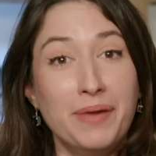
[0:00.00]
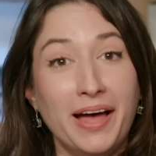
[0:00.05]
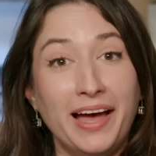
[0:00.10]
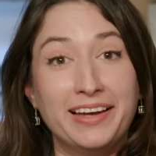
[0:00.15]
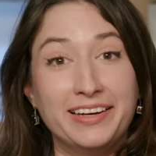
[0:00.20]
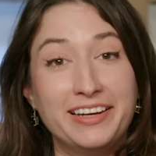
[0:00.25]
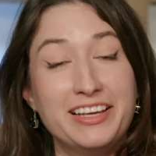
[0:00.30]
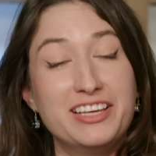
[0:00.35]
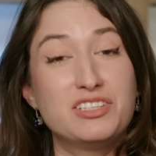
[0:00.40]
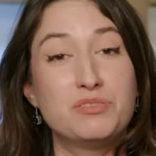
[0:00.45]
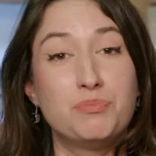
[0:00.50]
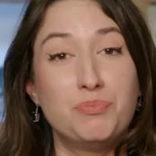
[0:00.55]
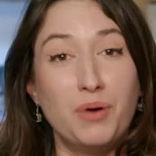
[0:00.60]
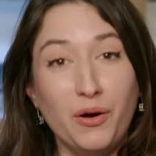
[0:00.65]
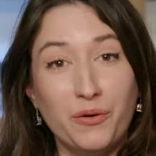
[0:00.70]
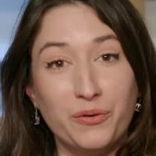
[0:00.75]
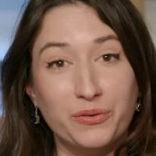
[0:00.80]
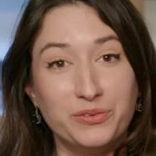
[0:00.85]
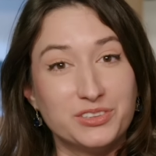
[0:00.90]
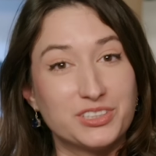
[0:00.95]
but his
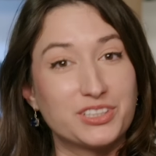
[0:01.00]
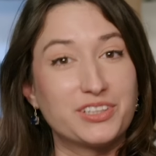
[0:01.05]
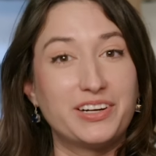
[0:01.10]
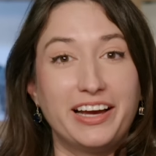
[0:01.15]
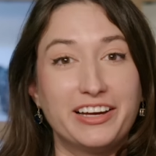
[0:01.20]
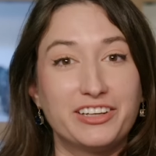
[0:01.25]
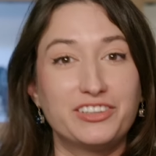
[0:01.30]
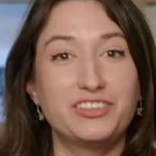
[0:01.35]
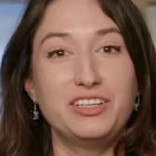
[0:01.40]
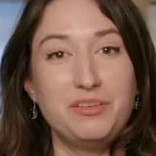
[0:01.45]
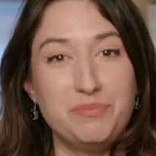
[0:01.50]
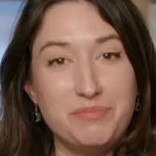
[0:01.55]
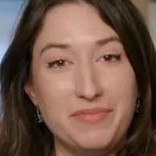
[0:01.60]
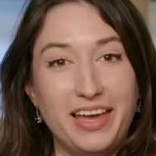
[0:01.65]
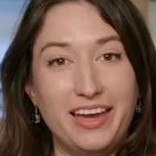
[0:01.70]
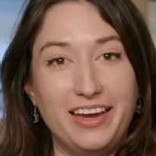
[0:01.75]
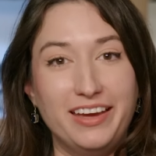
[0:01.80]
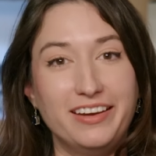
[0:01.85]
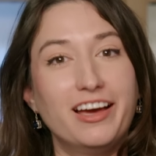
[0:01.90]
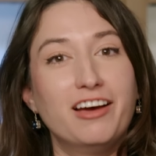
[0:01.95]
bones are actually
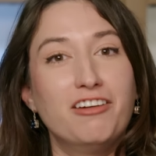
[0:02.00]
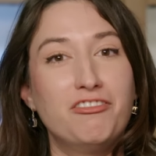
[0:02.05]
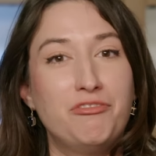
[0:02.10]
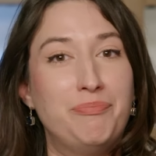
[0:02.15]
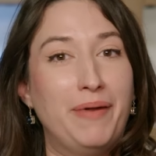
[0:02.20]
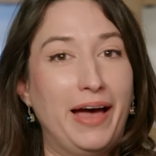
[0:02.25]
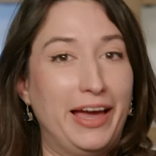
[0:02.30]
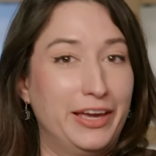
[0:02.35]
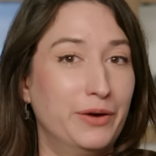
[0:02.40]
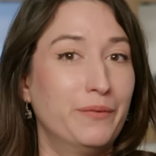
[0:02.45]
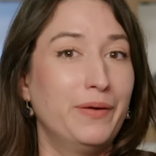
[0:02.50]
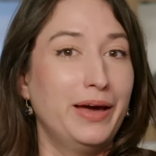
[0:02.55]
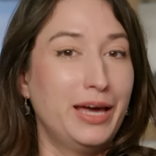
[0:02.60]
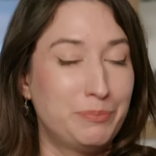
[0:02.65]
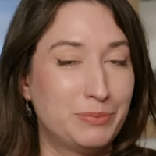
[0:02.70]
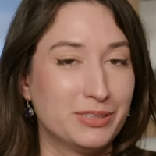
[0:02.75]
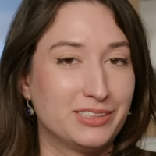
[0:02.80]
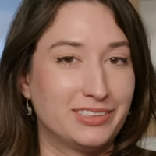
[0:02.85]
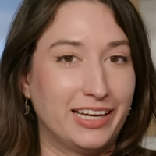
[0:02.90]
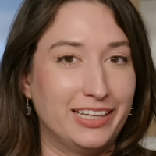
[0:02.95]
made of
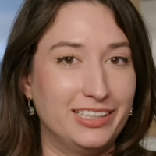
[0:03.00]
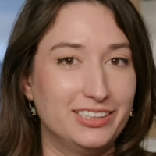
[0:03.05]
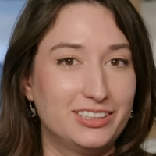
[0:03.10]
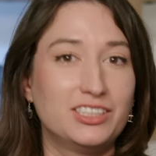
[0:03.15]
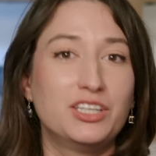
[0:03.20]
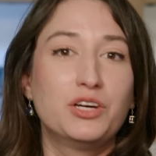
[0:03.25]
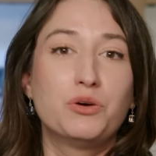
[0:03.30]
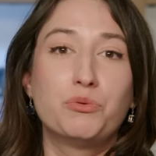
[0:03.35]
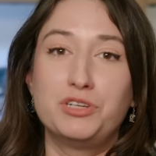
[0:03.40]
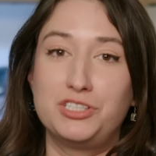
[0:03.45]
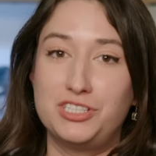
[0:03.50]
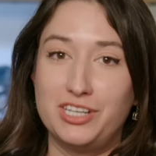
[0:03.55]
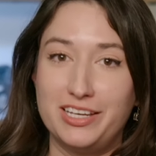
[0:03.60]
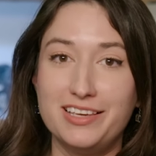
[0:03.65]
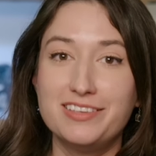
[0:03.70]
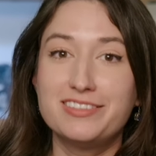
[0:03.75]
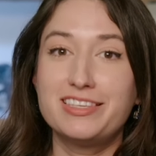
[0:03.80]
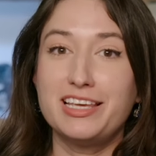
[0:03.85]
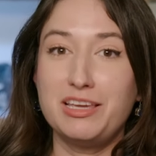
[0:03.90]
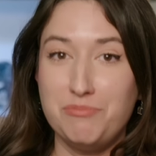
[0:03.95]
bioapatite, which
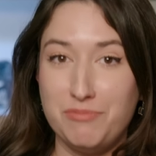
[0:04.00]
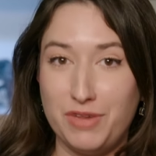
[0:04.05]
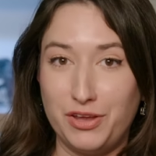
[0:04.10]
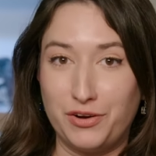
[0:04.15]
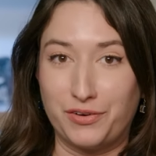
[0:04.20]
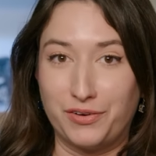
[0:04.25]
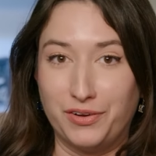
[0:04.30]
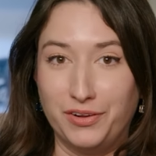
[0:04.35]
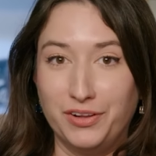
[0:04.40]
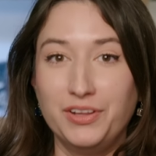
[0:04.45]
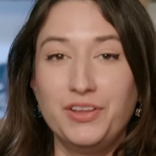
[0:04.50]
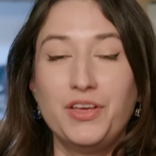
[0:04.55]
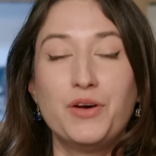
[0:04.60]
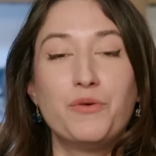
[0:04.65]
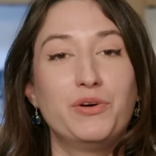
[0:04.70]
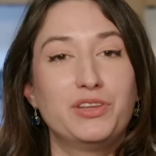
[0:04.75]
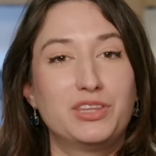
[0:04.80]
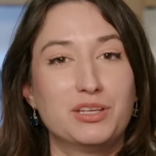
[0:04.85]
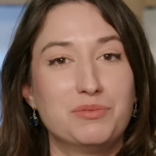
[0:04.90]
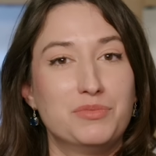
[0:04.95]
is a mineral
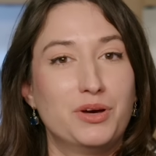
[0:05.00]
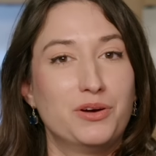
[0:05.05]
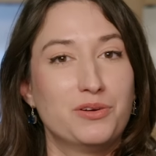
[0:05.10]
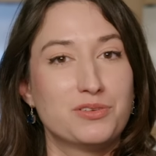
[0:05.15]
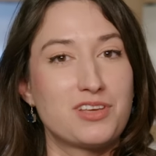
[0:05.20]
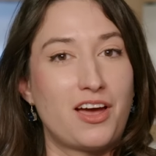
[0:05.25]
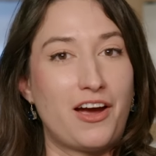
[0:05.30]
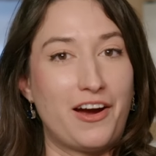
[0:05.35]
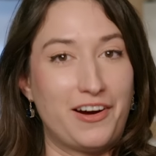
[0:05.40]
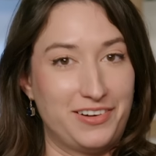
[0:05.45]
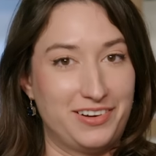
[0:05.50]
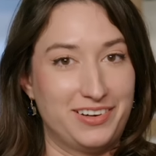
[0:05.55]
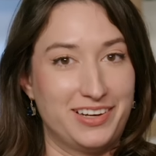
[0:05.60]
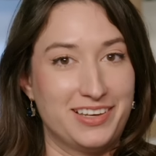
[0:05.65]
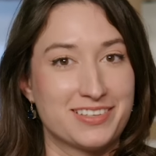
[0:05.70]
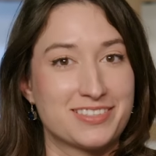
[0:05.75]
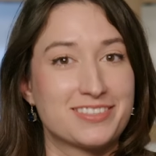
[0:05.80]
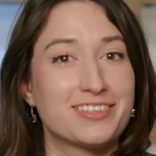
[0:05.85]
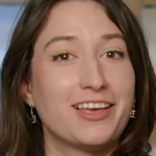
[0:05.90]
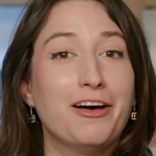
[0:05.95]
with a Mohs
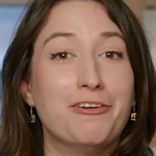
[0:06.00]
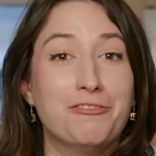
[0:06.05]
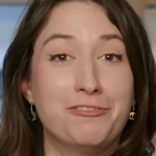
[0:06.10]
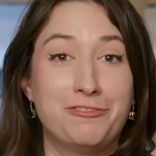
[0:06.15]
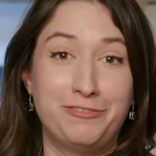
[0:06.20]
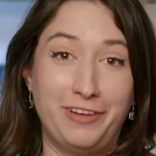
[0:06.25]
hardness of